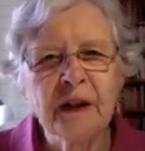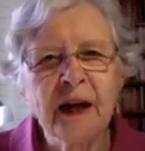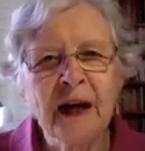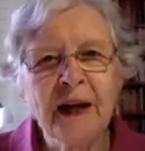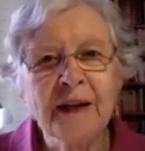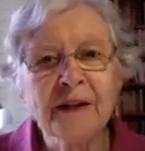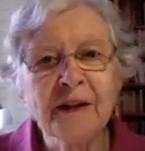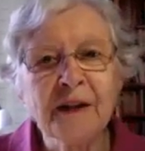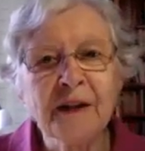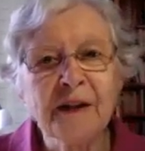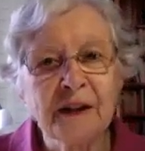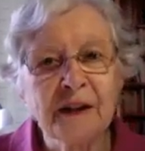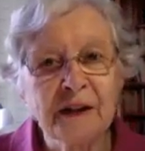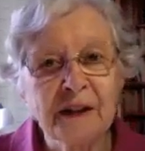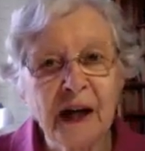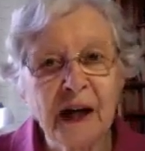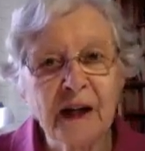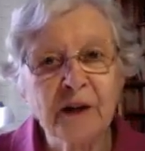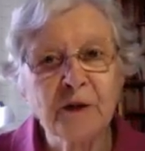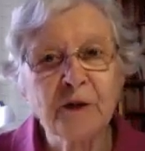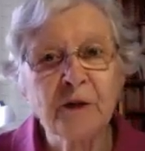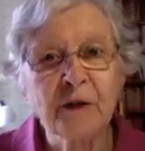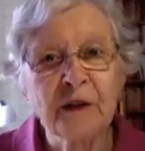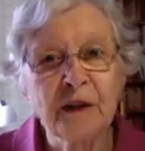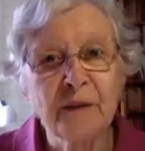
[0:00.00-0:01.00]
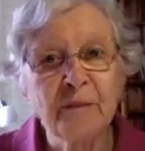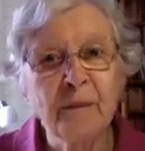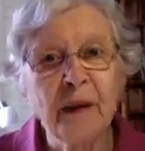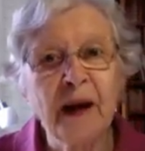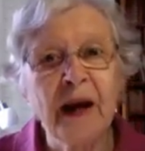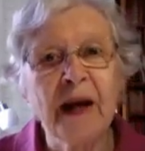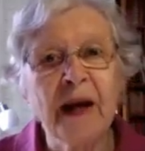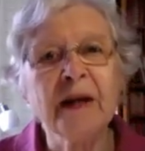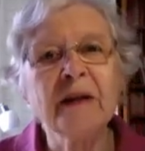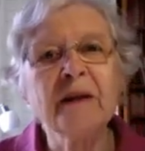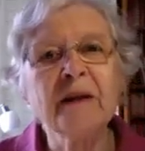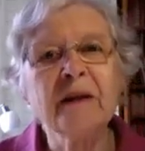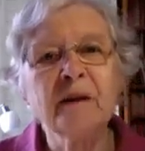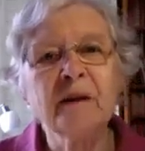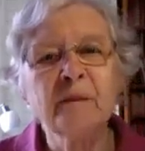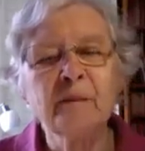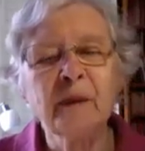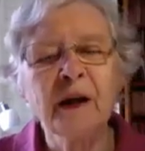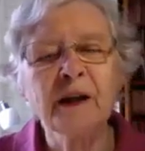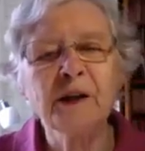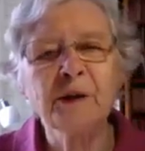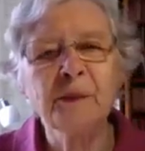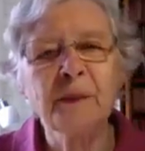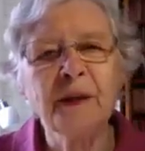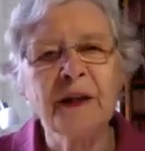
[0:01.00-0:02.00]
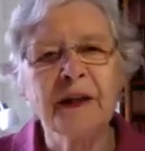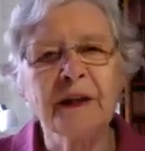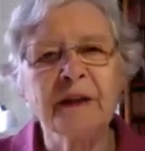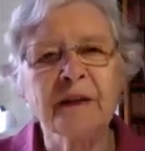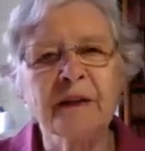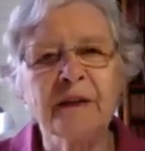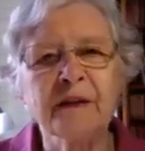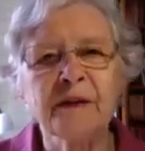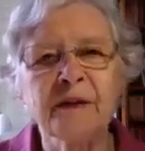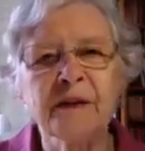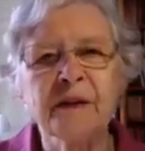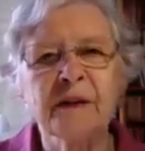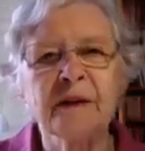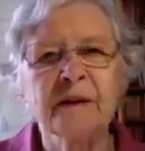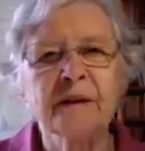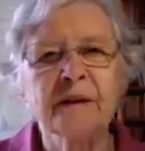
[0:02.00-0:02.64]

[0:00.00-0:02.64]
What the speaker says: as it is actually made by speakers.